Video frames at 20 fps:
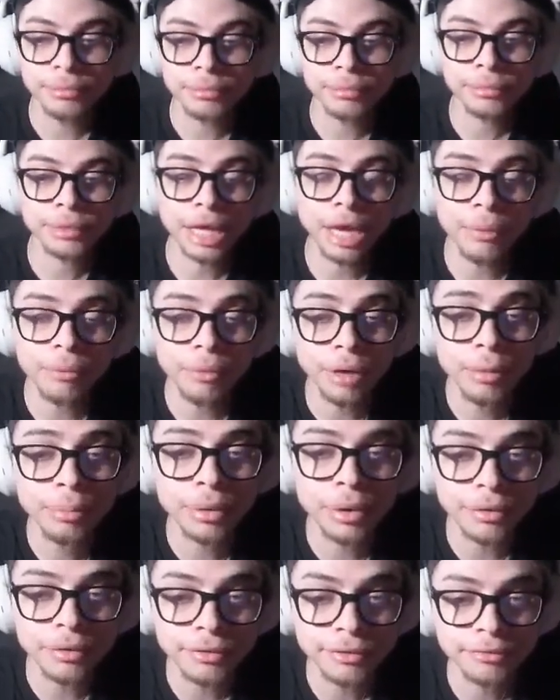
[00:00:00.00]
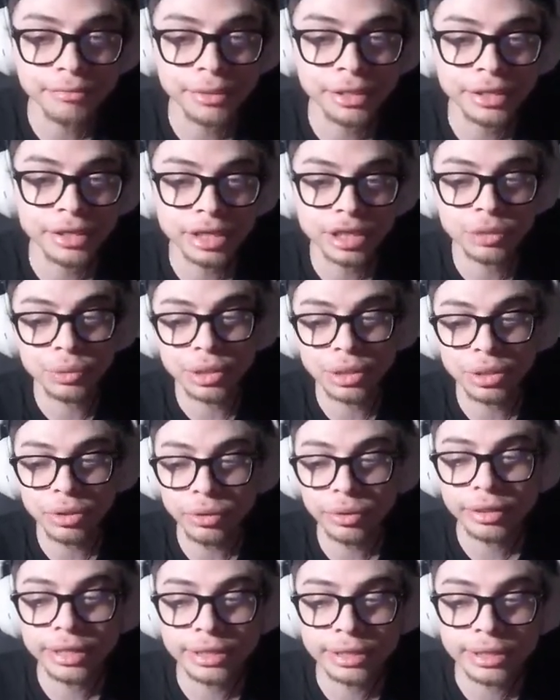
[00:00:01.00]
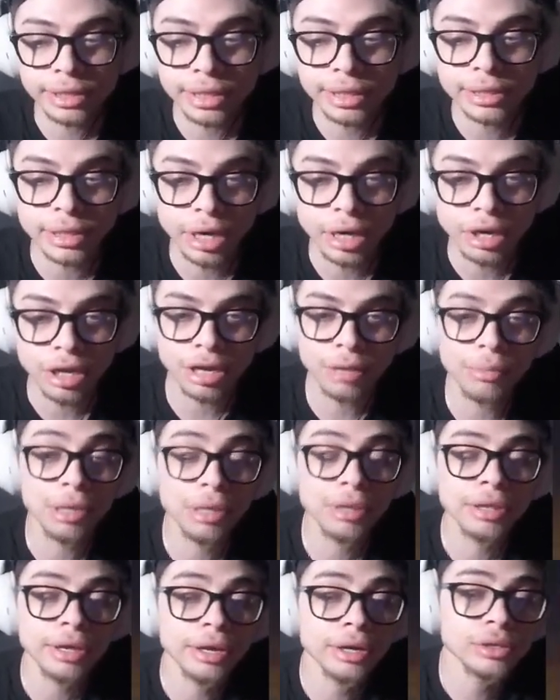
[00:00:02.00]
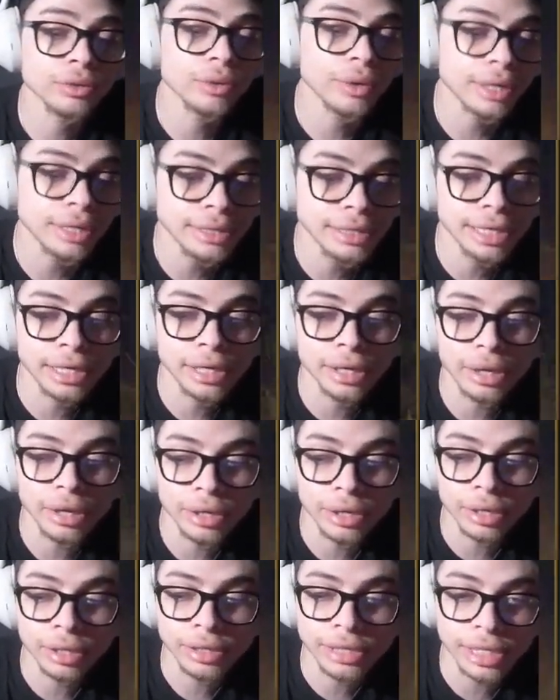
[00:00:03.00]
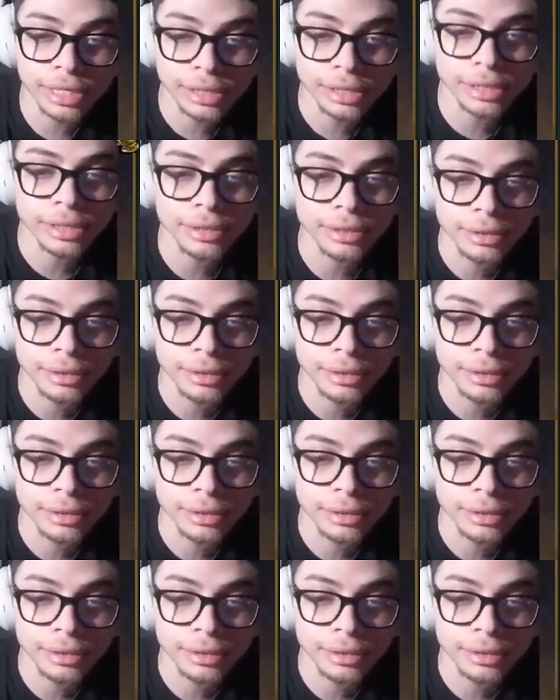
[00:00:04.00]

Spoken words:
red buff, because we know Lee Sin is not going to be there, so I can take it uncontested.